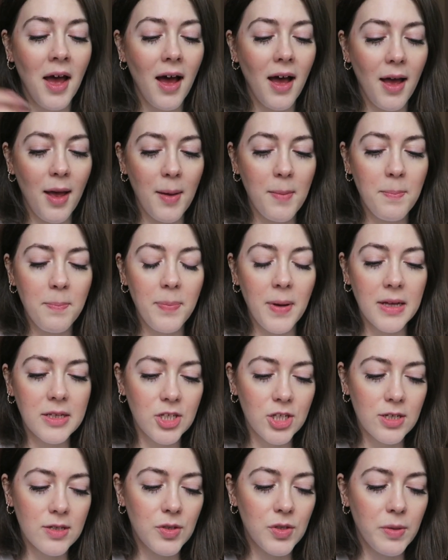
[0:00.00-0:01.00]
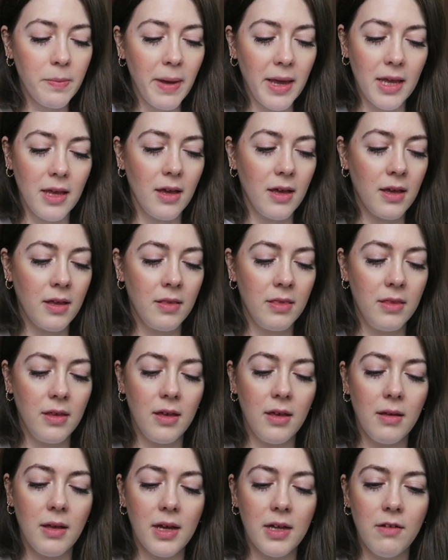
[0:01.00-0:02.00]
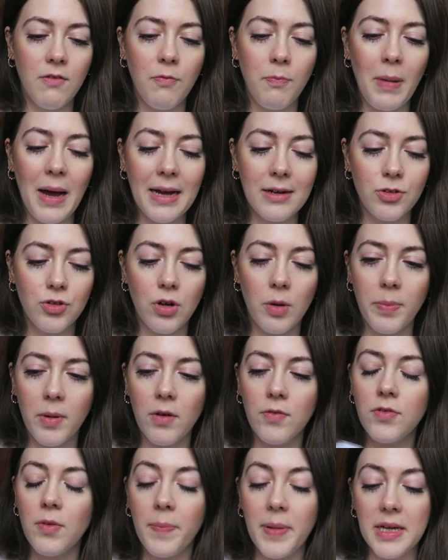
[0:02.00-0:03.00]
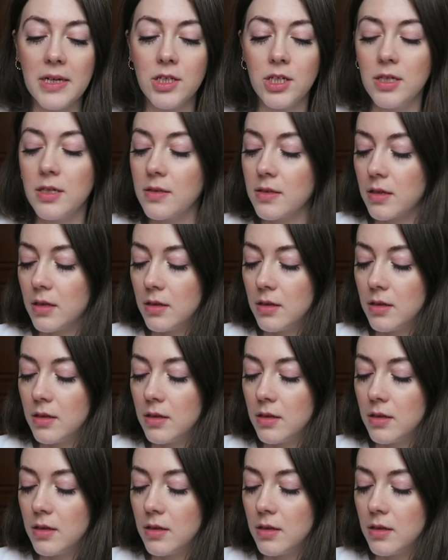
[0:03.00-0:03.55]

but just to make the kind of backdrop of the pictures